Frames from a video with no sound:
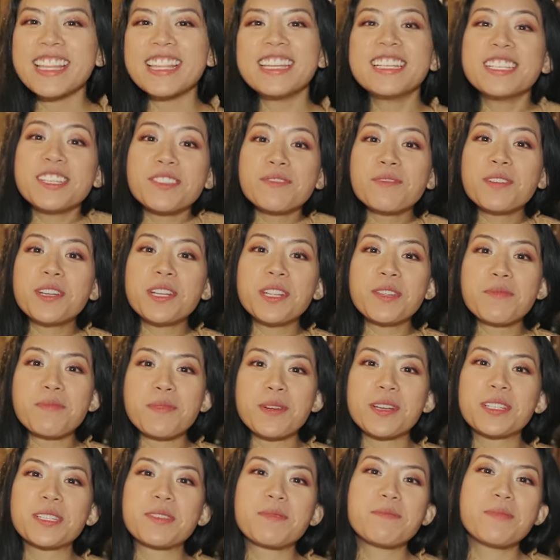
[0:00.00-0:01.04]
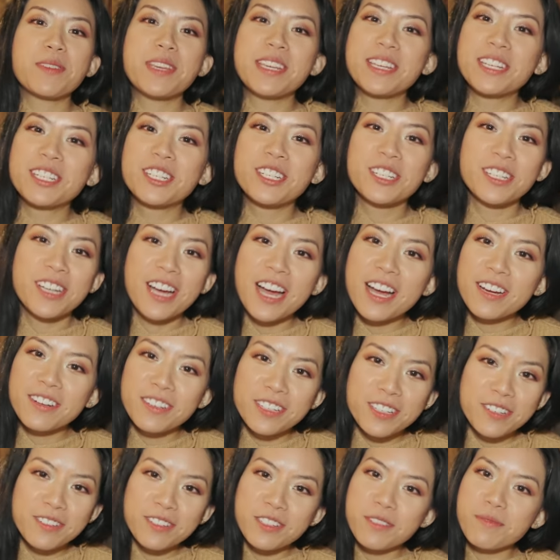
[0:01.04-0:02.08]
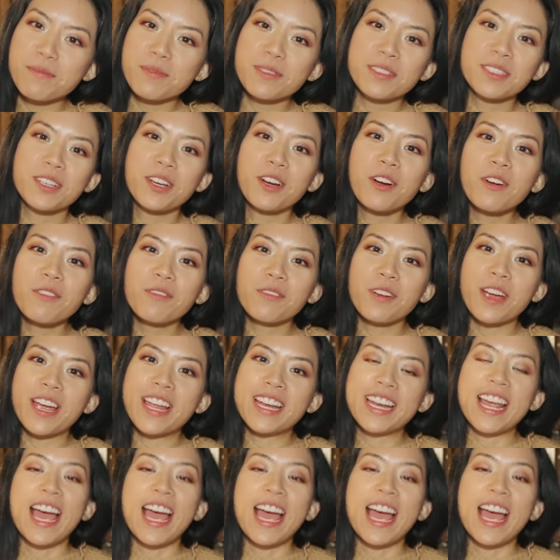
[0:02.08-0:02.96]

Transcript: This is one of the perks of being a Chicago YouTuber's girlfriend.